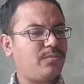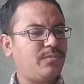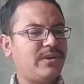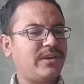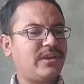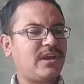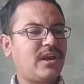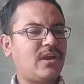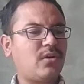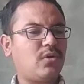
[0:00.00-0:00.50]

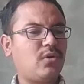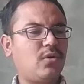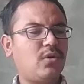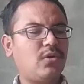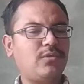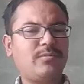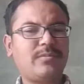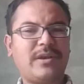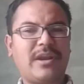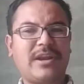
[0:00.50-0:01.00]
being a
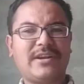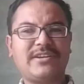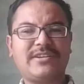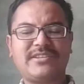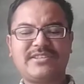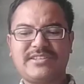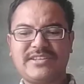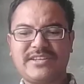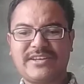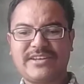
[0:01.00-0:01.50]
cold-blooded
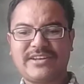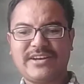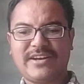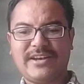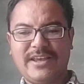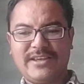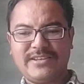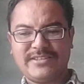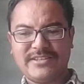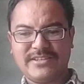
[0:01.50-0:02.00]
secret
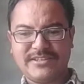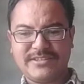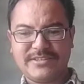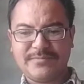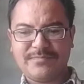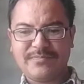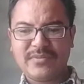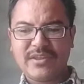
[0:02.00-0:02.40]
agent?